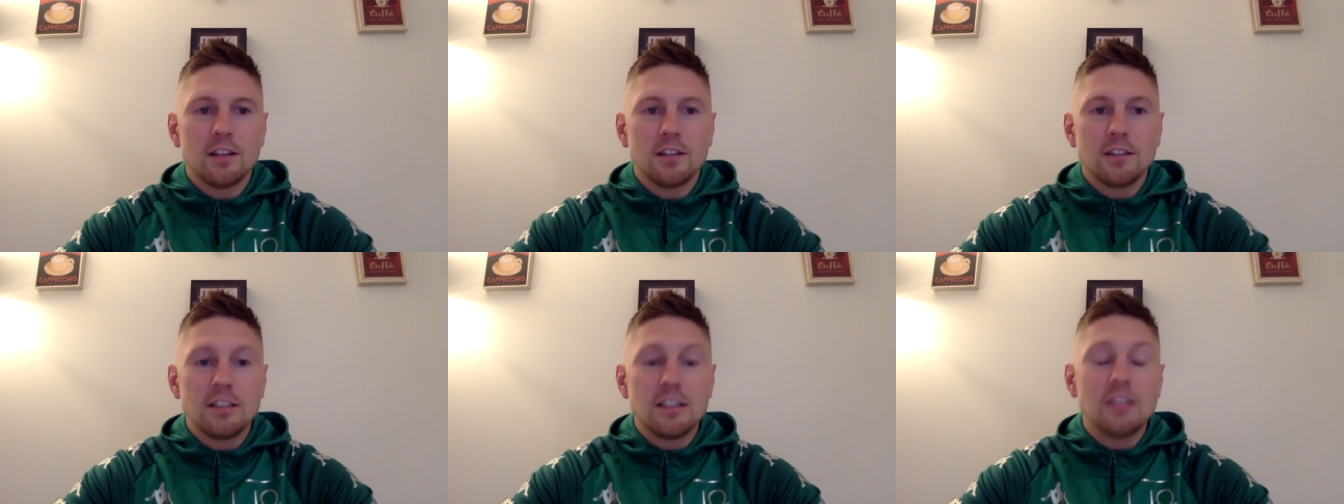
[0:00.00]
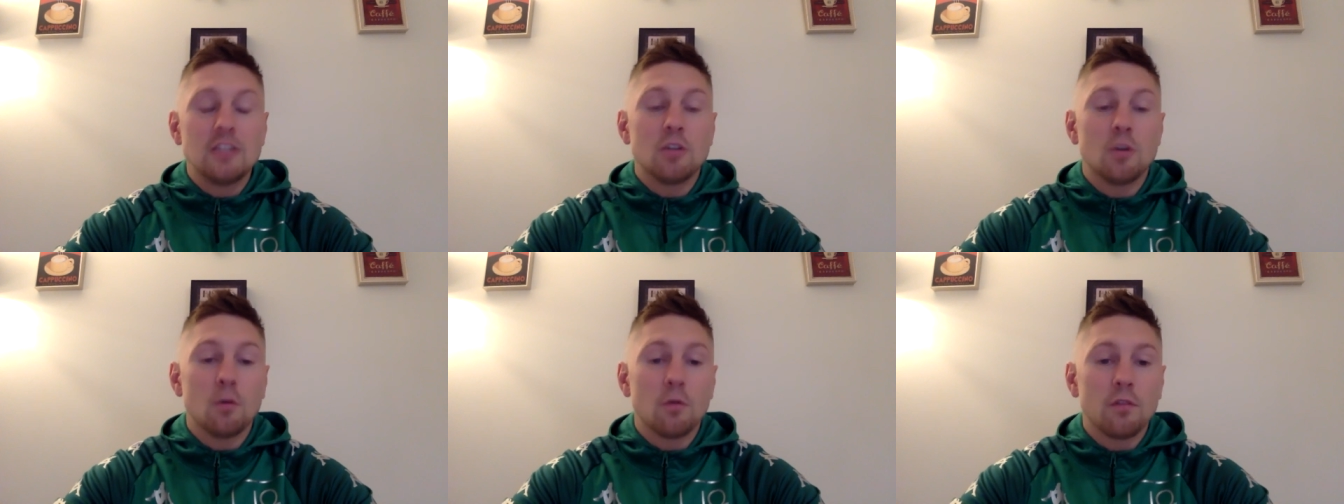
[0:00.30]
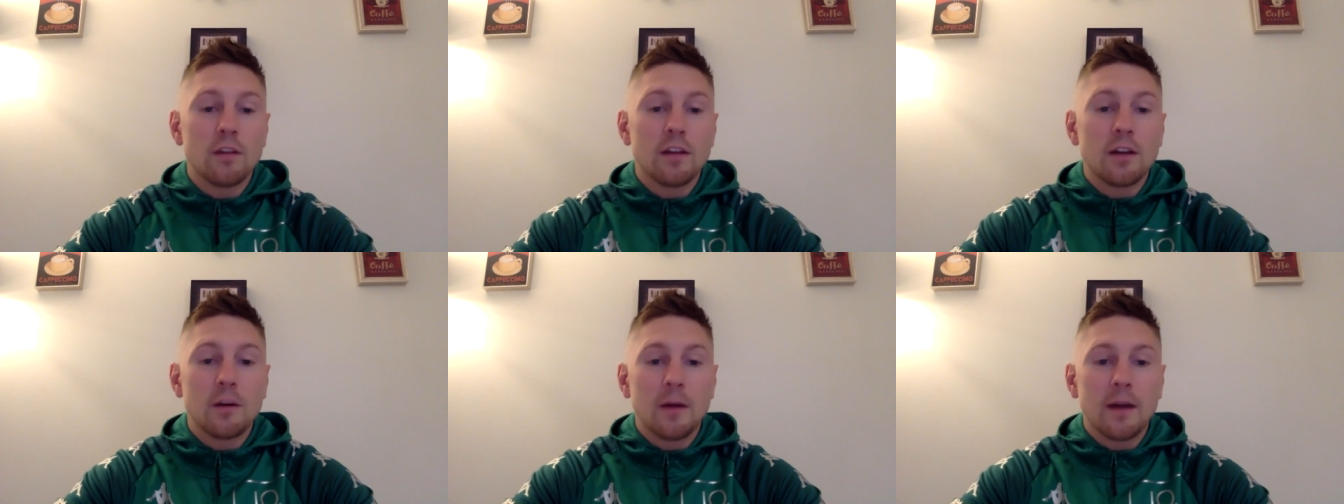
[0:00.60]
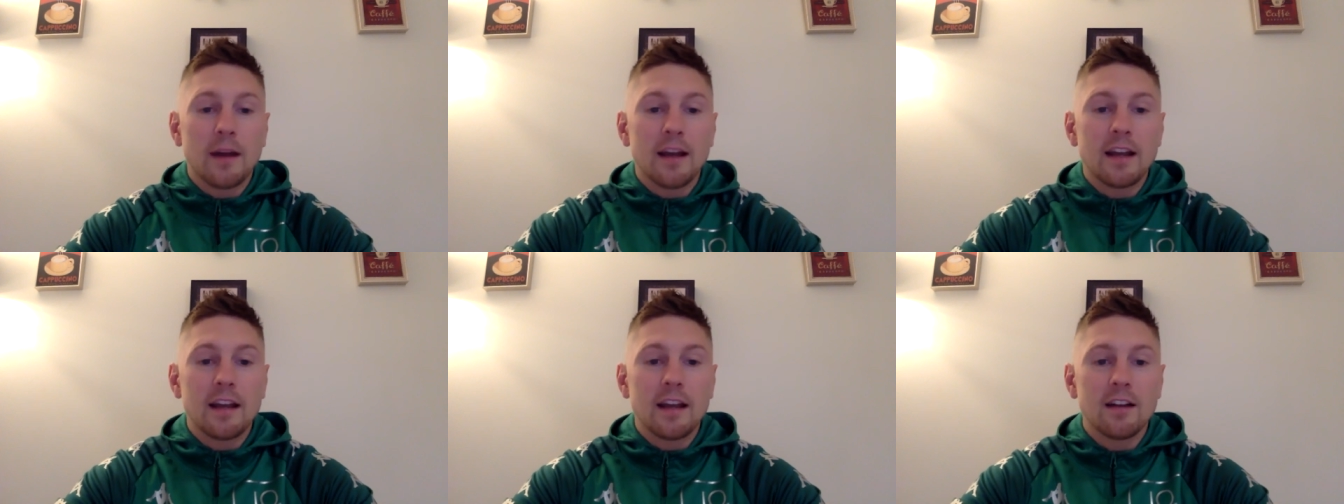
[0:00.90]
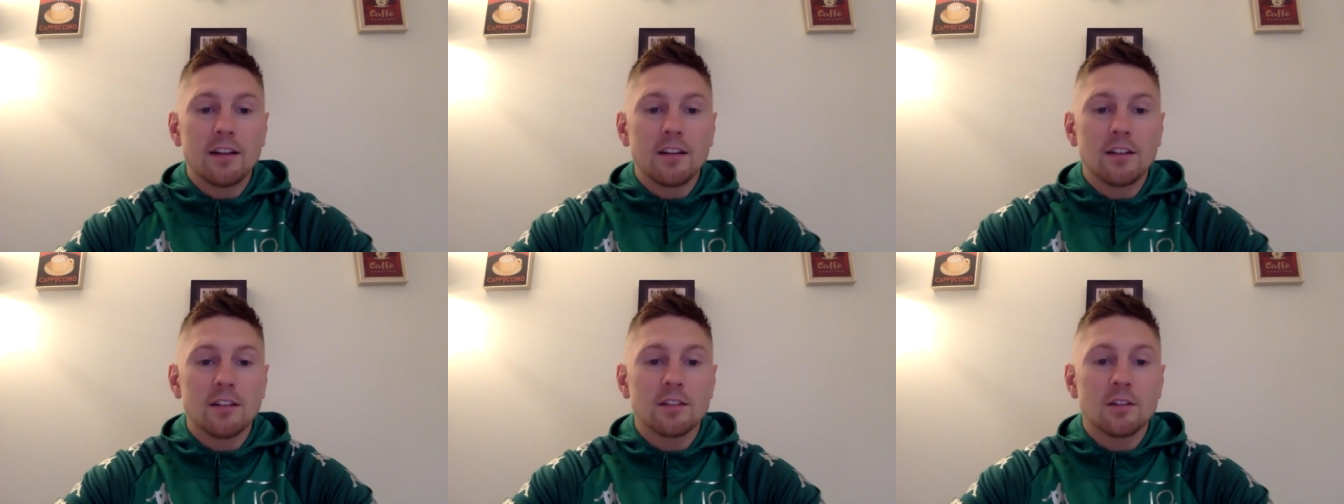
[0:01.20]
geez, hopefully Quigley
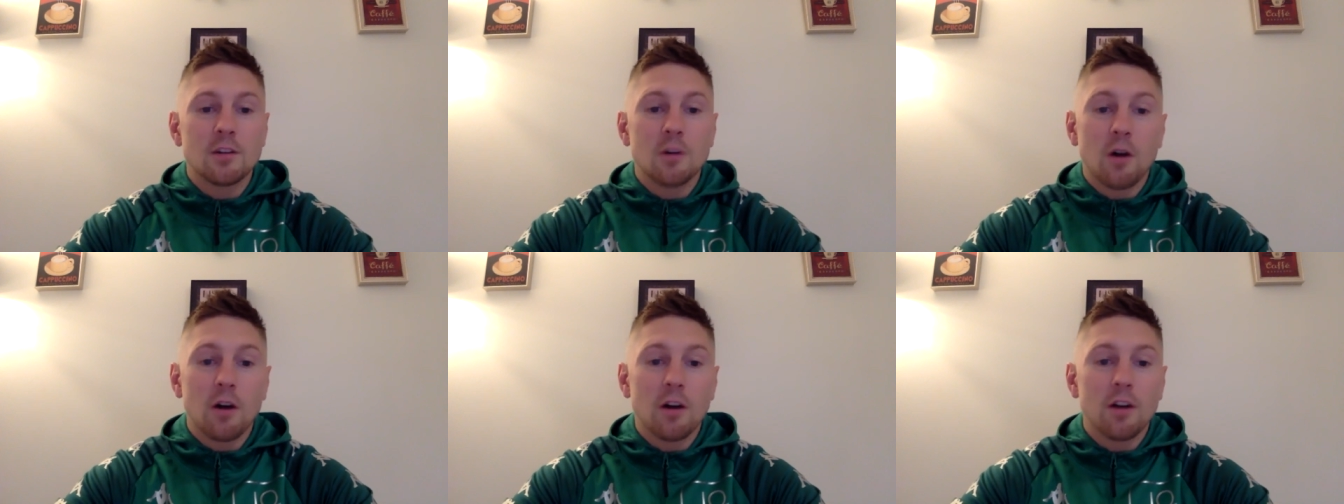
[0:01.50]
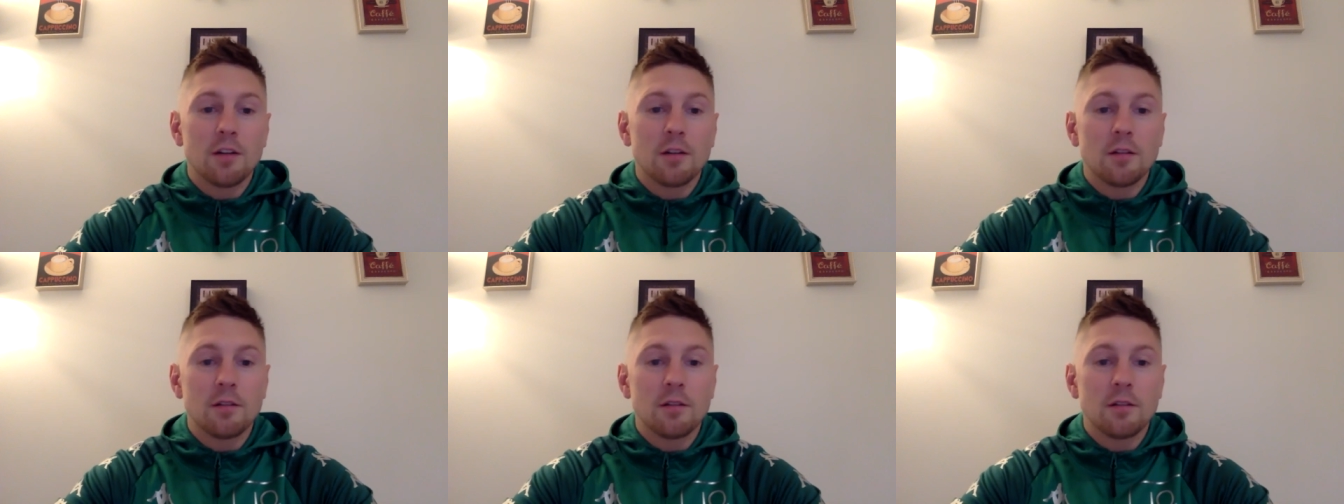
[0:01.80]
will go on